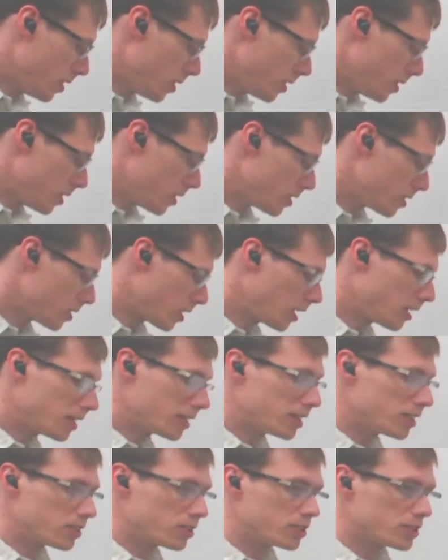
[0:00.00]
because
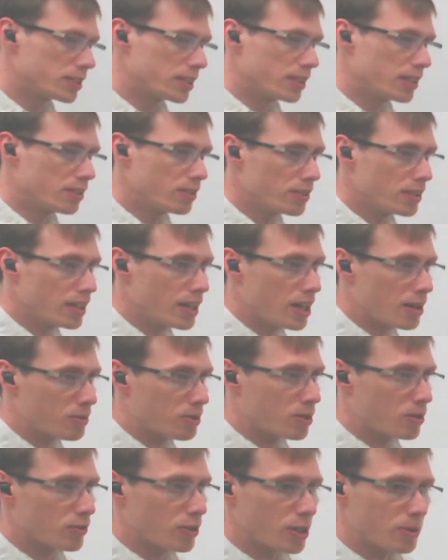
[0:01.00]
suddenly it'll say, oh yeah,
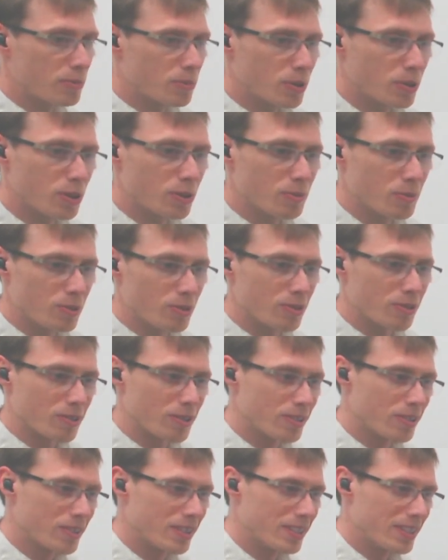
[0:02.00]
well if they put in more,
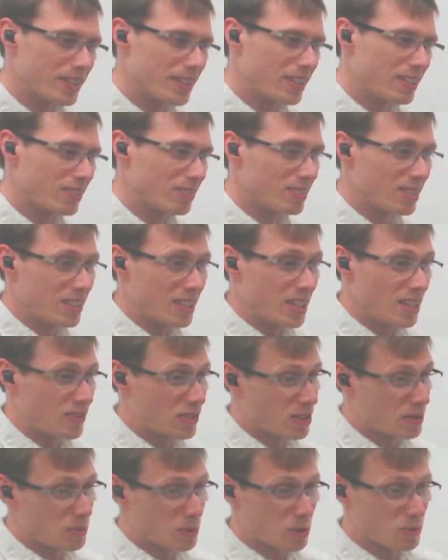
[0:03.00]
if
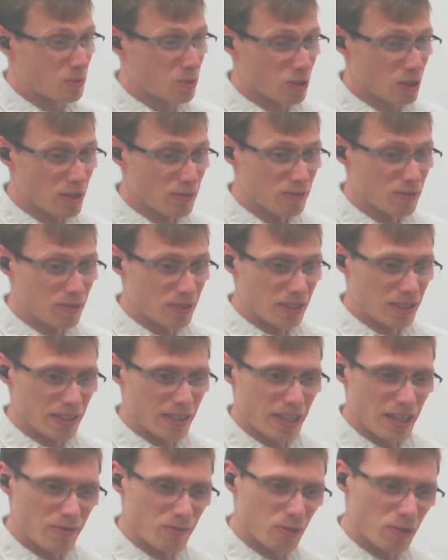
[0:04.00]
they put in more effort, then they
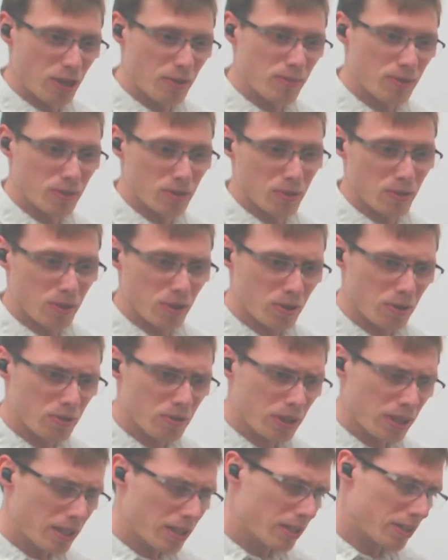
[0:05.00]
have more aptitude. Or
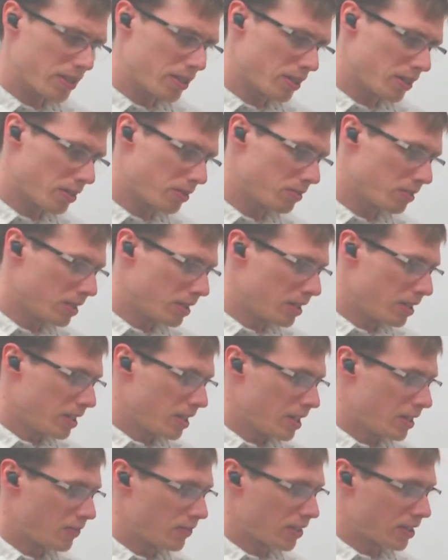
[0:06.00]
oh yeah,
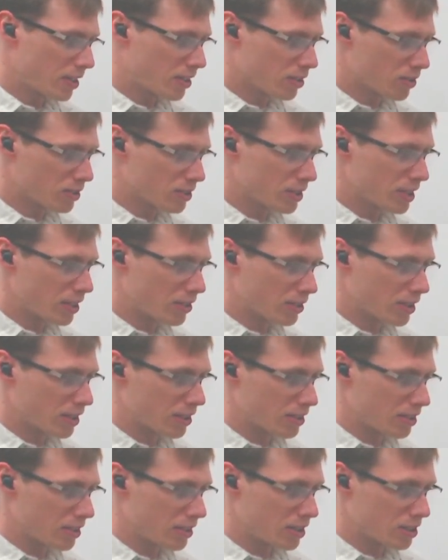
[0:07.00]
if it turns out
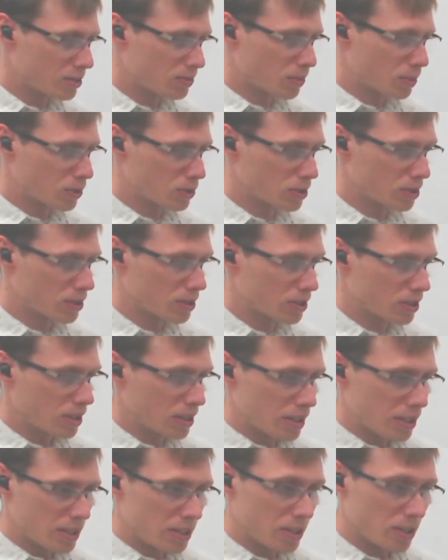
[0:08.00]
that this person,
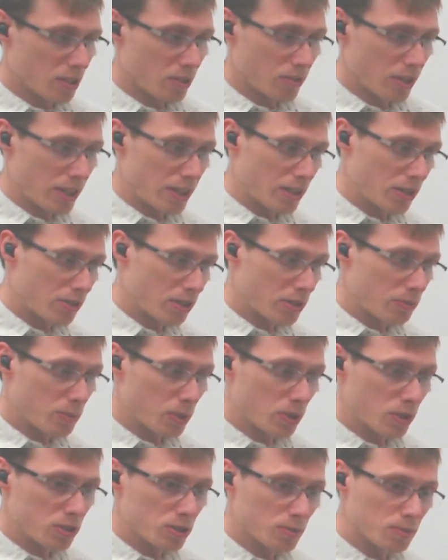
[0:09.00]
right now they
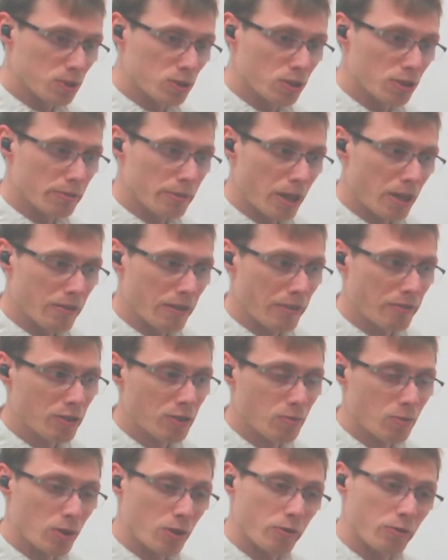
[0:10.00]
put in some certain amount of
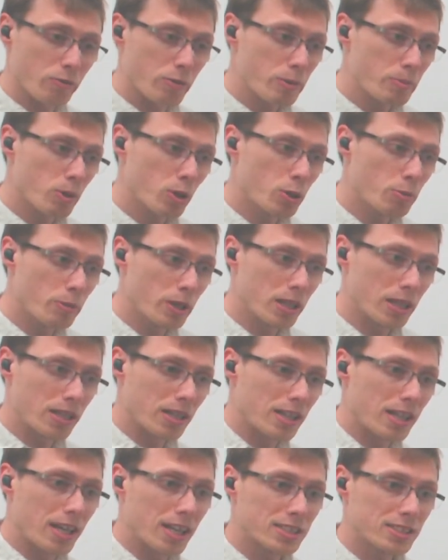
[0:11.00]
effort. Well, if we put them in a
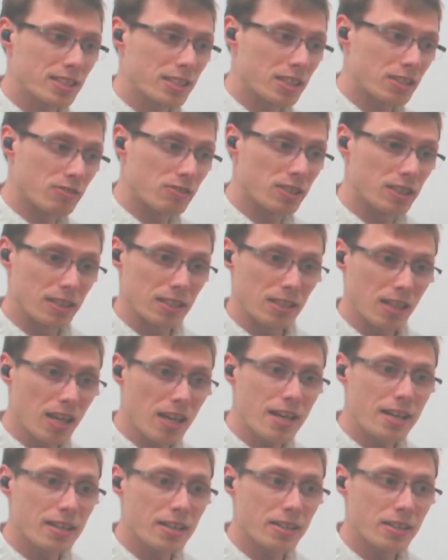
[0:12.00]
class that they really
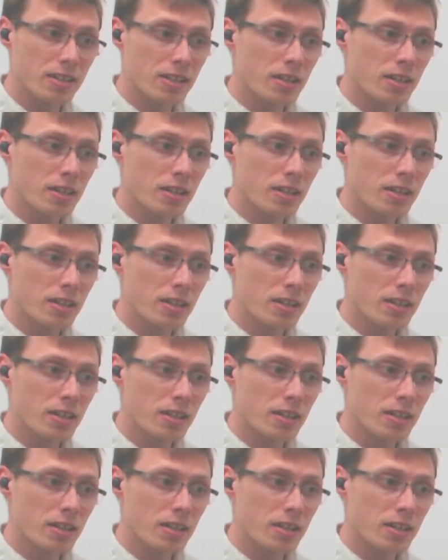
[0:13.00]
like,